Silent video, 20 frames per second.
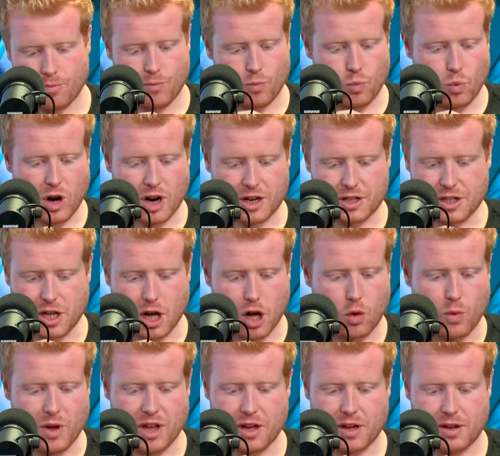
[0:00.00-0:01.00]
Worked the
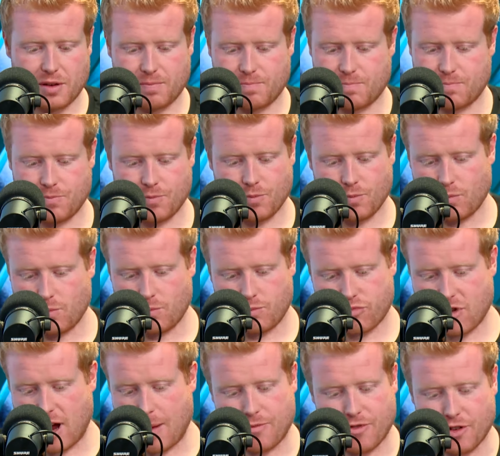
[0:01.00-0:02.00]
whole week.
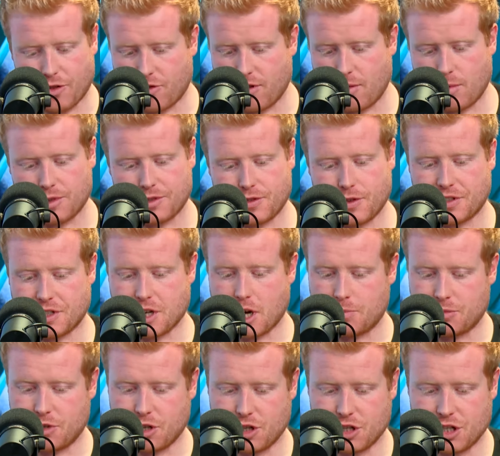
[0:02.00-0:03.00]
Prepped for 3 months for this
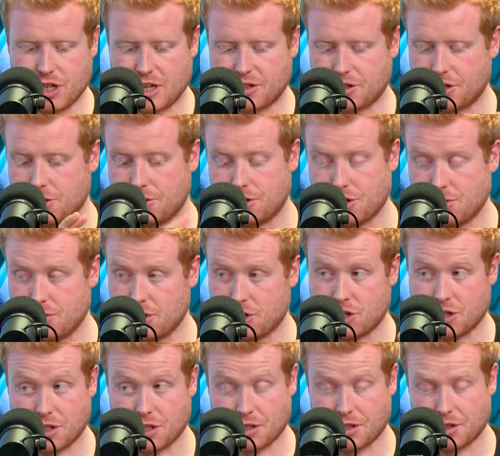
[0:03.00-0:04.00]
competition, had to do 2
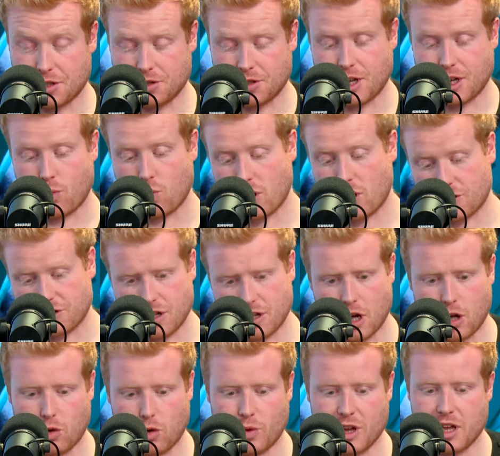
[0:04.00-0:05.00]
dishes on a Sunday, worked the
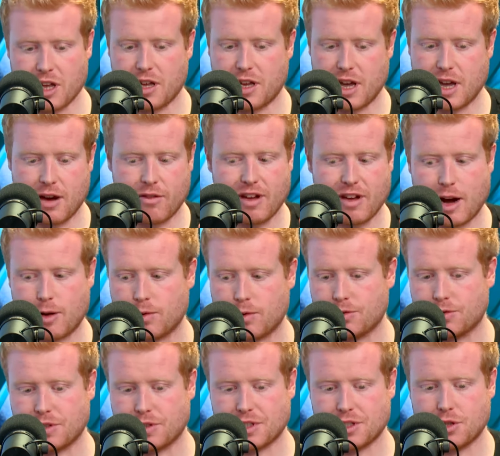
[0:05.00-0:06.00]
whole week, every hour
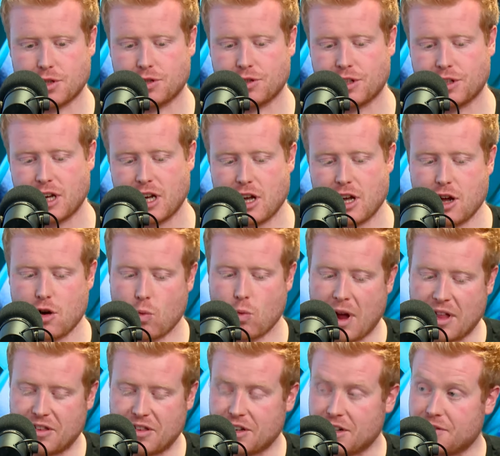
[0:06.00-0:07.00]
under the sun,
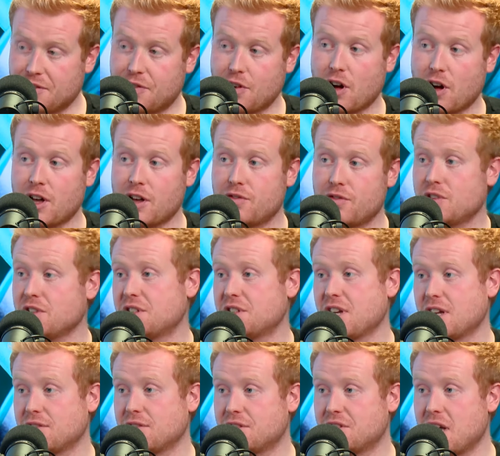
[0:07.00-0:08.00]
went in at 5
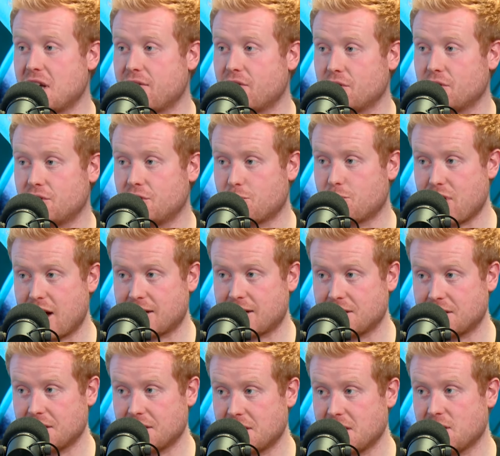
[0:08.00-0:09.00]
instead of 7 to
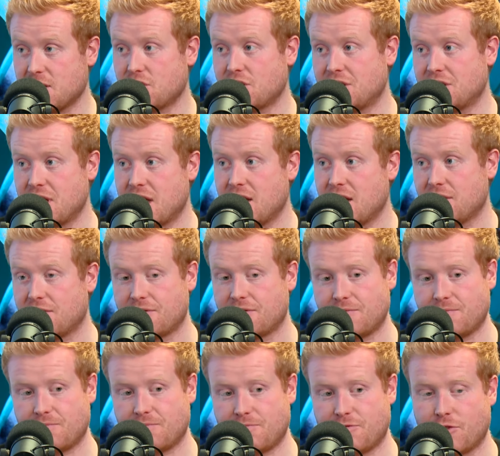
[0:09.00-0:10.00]
practice the dish, stayed
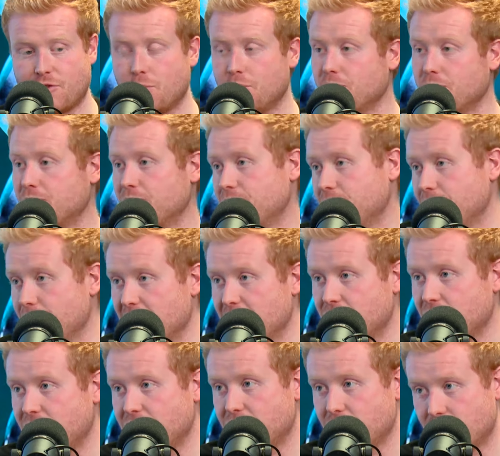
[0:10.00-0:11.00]
from
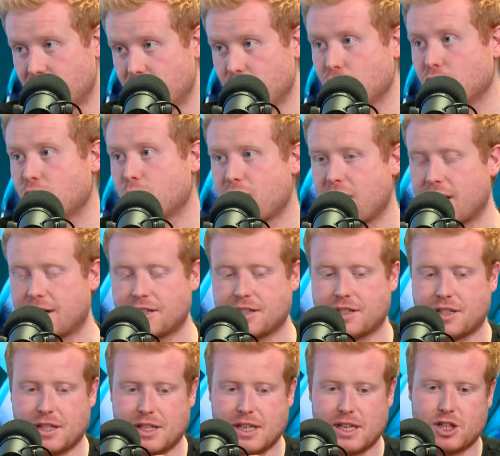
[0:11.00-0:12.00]
midnight till 2 to practice
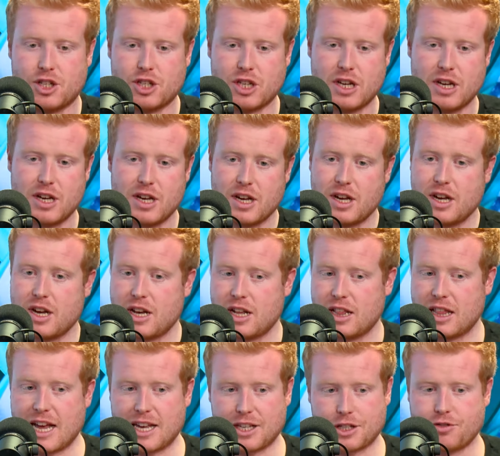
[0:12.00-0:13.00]
the dish.
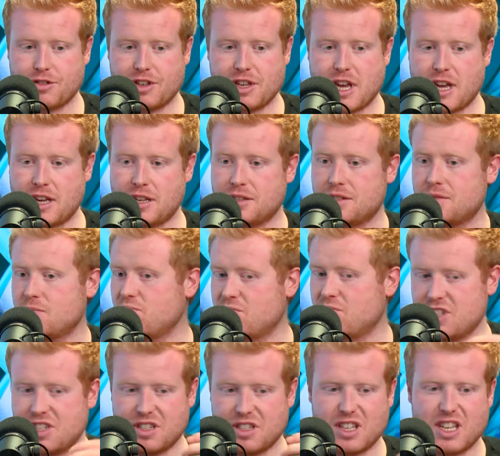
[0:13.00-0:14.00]
Last 3 days,
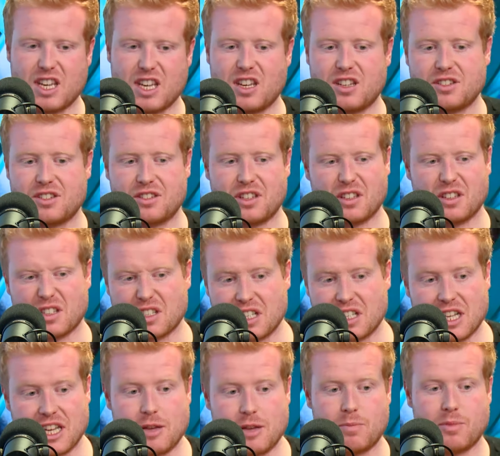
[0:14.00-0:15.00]
didn't eat, didn't
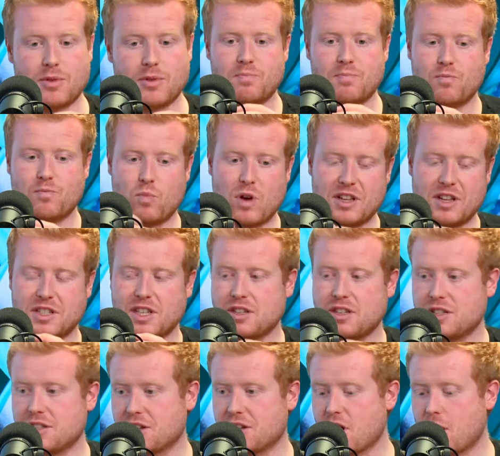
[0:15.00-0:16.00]
sleep, went
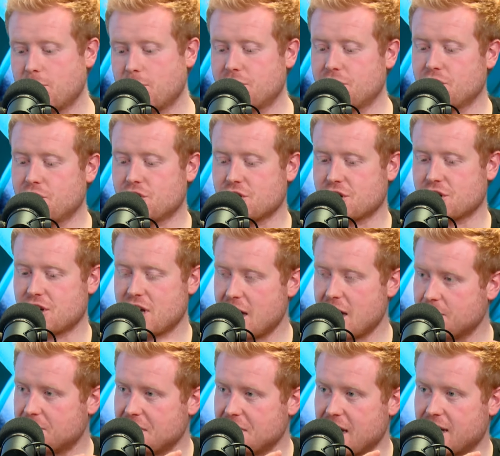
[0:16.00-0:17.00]
into the competition,
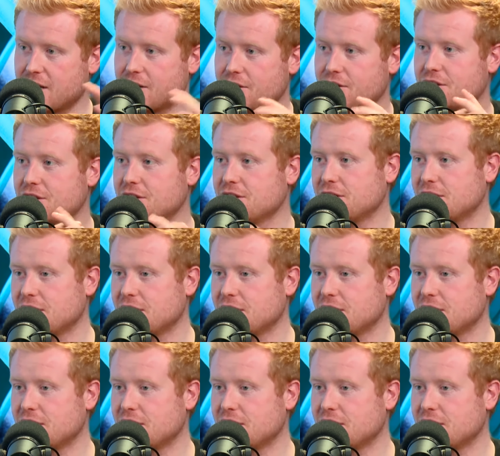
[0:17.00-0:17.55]
came second.